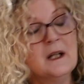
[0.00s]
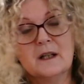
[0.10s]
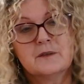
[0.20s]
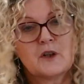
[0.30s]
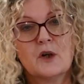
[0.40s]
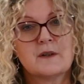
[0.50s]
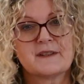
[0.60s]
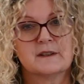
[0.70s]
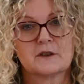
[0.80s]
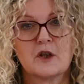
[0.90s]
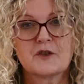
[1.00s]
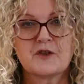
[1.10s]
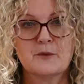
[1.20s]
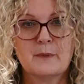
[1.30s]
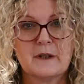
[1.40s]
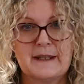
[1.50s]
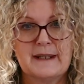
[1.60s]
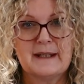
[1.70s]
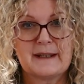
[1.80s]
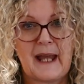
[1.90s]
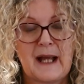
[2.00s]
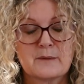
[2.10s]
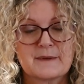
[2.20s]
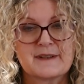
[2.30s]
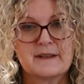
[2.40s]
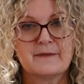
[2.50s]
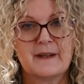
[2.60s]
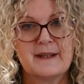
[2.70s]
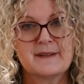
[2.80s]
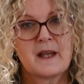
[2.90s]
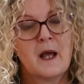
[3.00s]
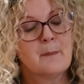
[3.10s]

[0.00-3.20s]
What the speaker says: Of course, it'll cost you money in accountancy fees,